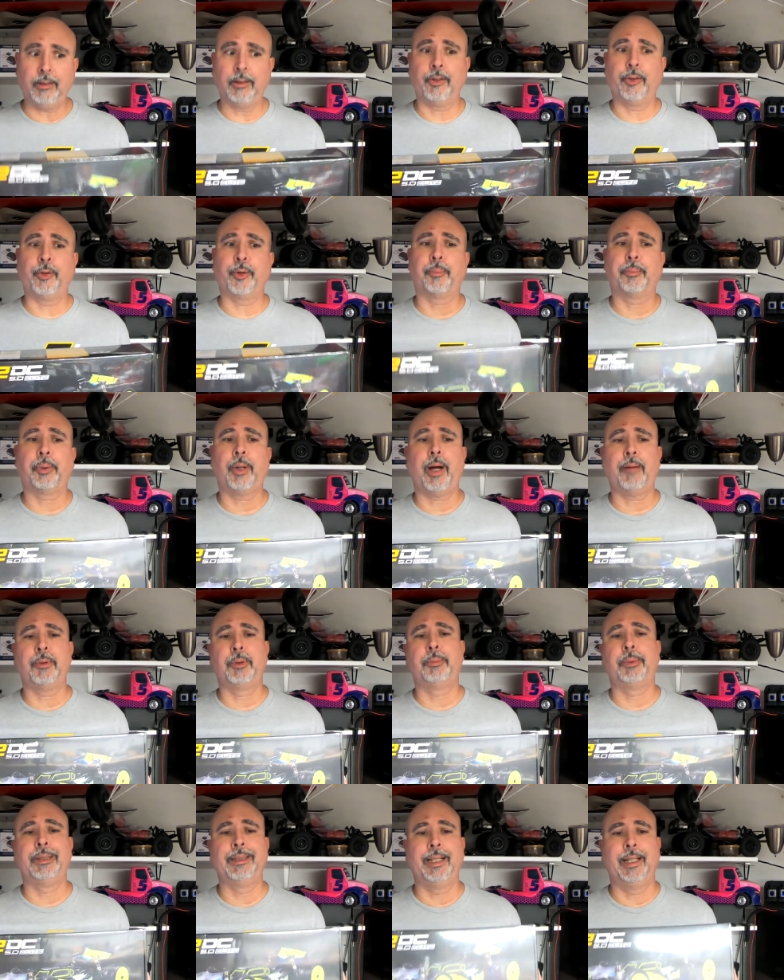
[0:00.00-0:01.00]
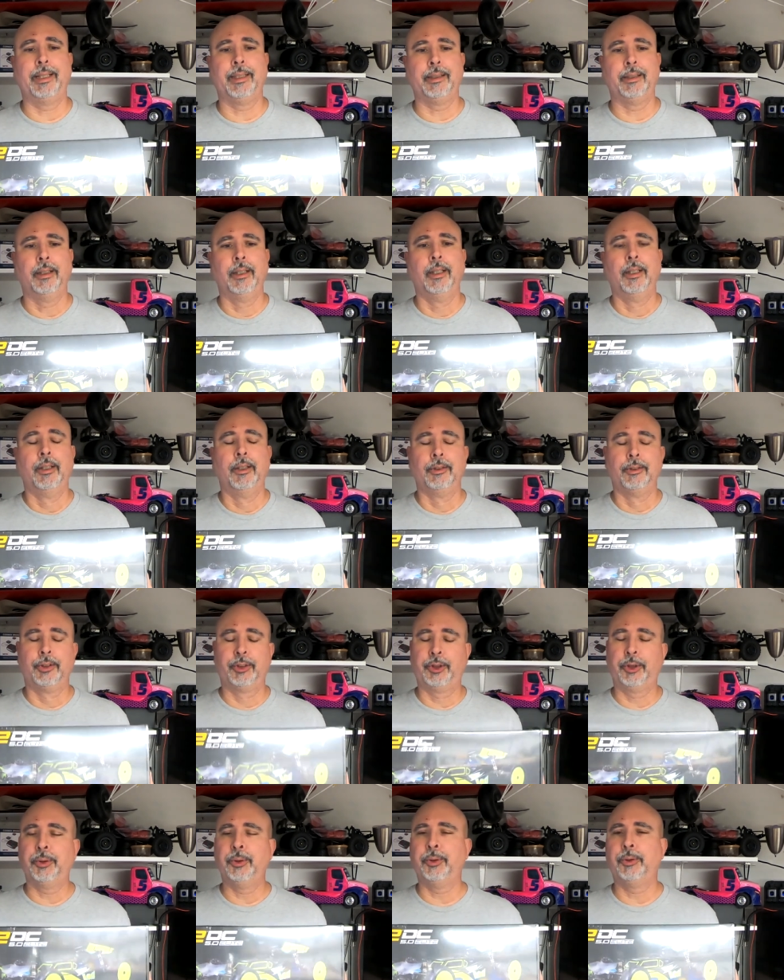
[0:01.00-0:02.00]
You're probably getting
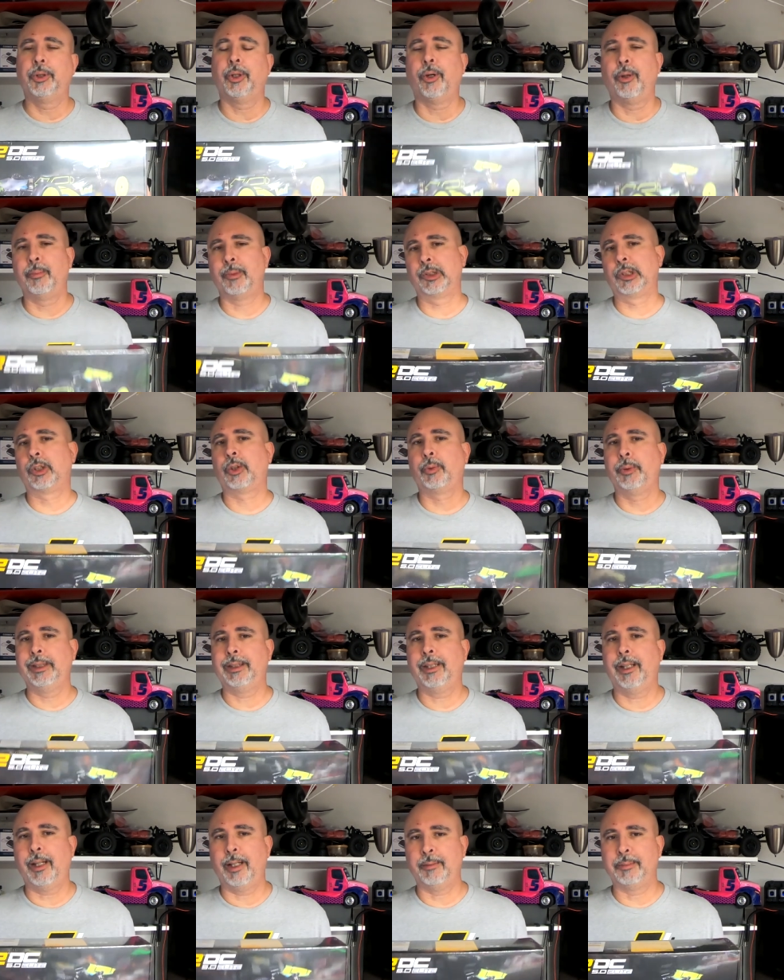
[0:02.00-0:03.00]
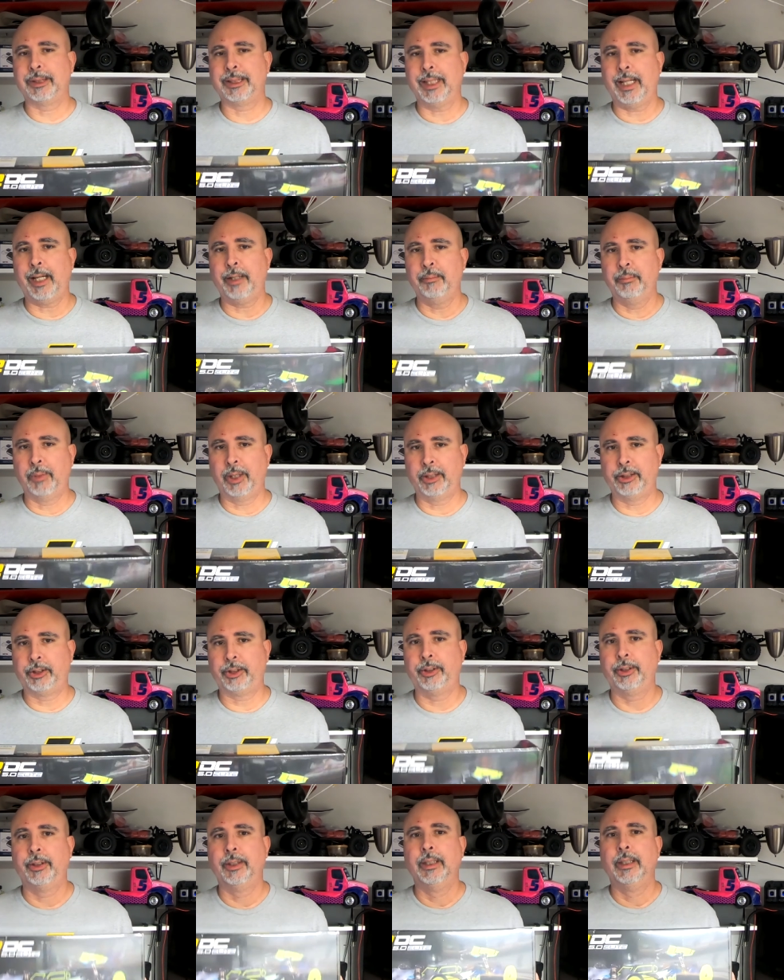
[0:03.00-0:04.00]
2 to almost 3 times that
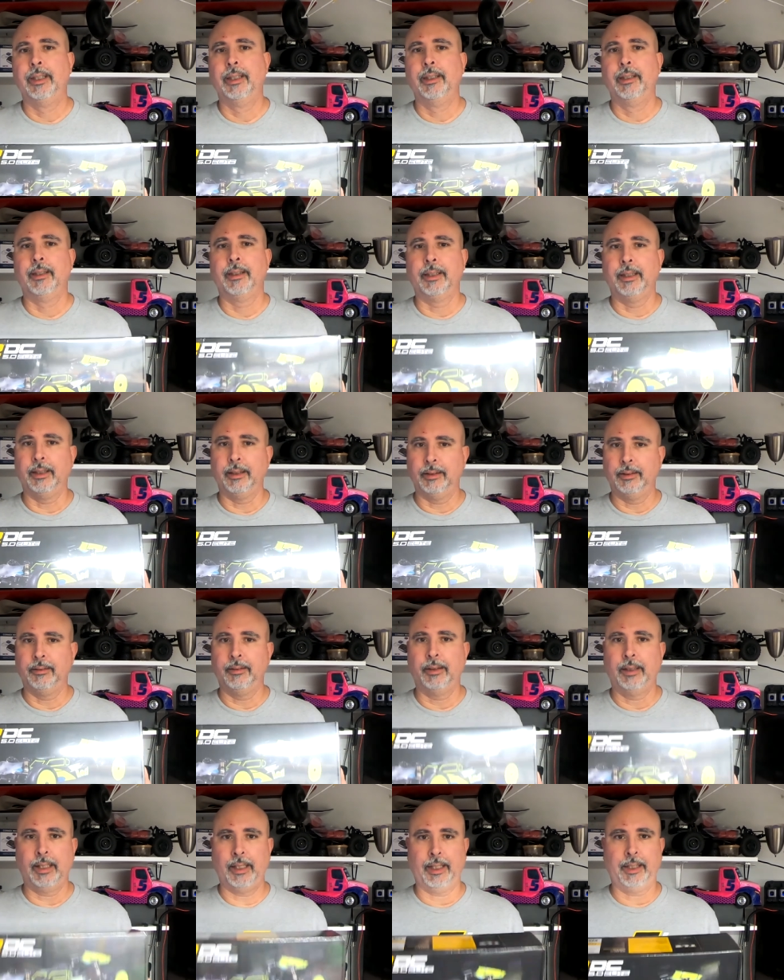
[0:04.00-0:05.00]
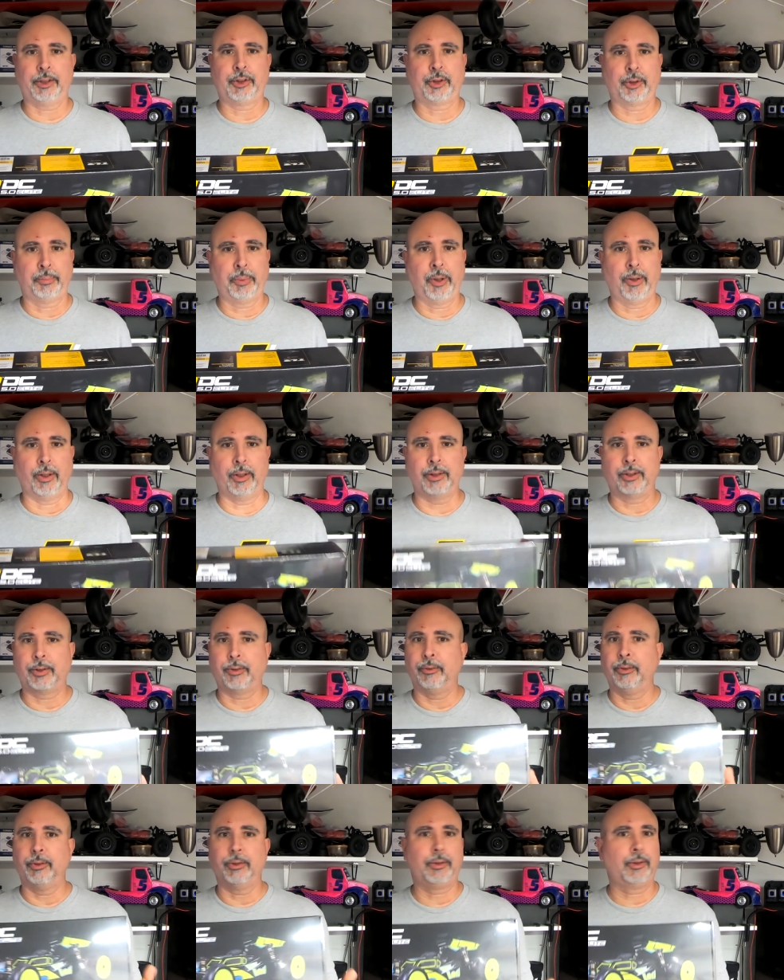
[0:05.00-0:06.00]
much in extra parts.
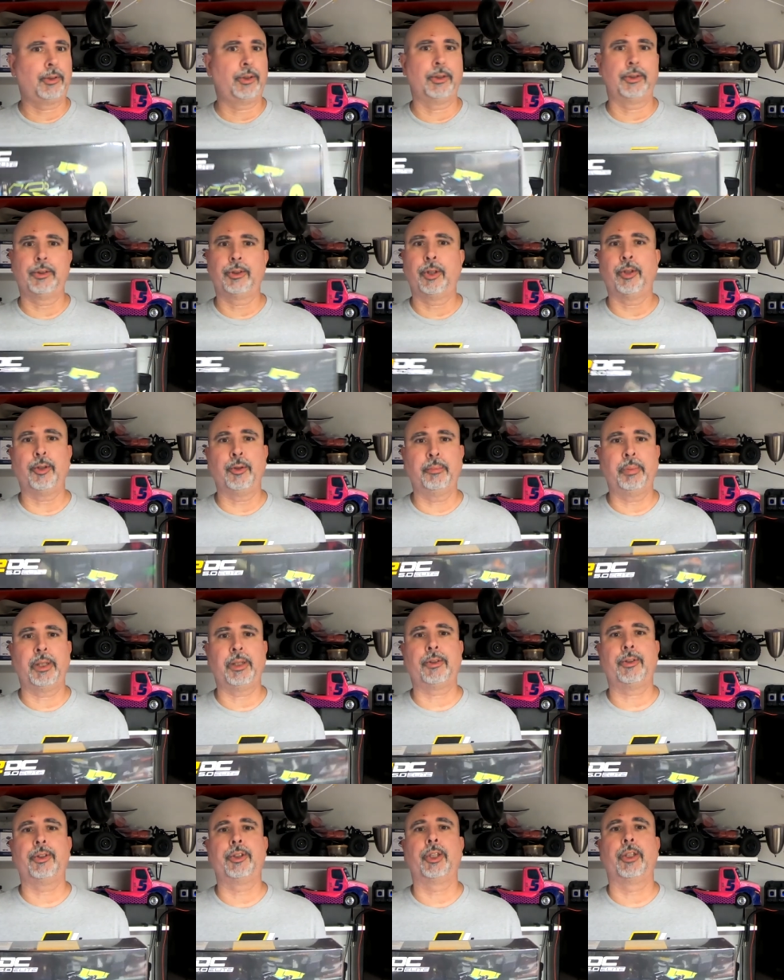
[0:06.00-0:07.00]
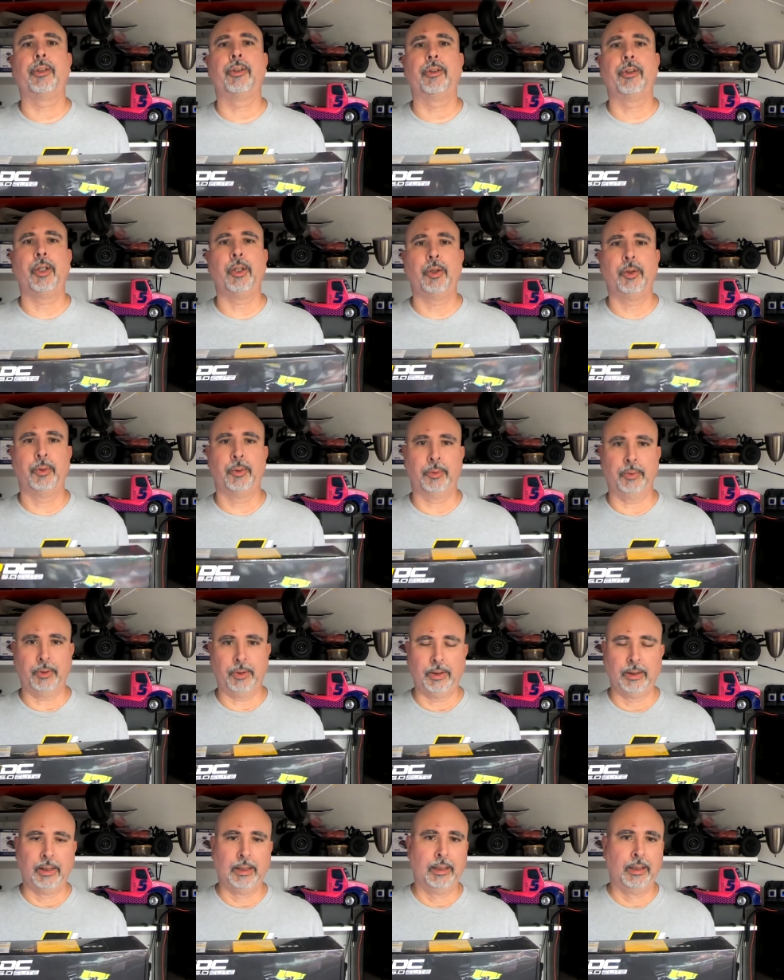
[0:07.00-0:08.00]
The turnbuckles alone,